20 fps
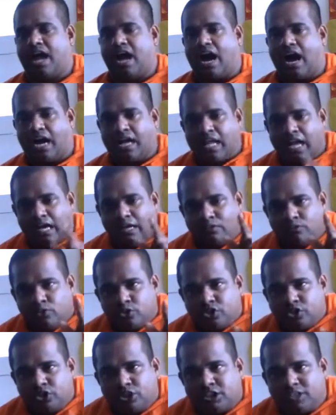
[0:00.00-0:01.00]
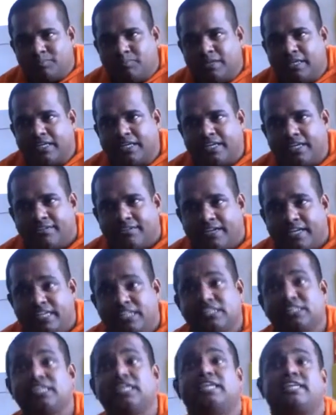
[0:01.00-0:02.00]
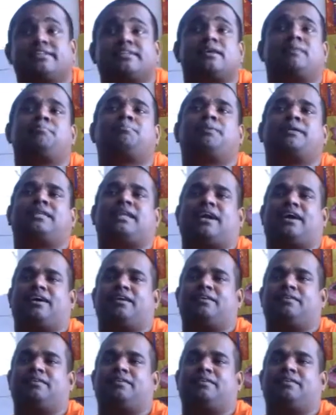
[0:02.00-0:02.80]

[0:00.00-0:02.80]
Ayang uchchati bhikkave Sila Sampada.